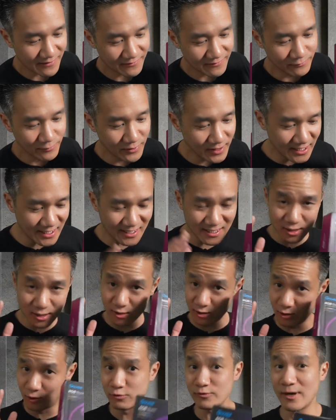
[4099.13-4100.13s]
really
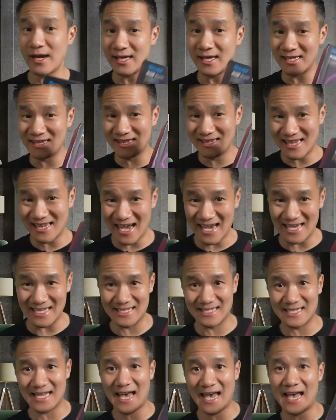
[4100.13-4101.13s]
great
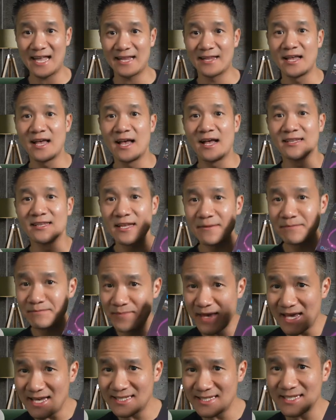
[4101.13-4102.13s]
lights and the
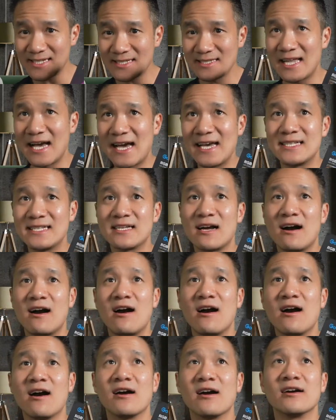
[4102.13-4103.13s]
basic lights
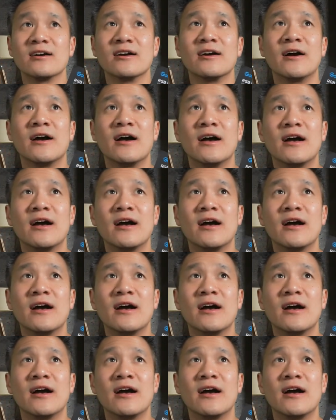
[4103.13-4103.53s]
are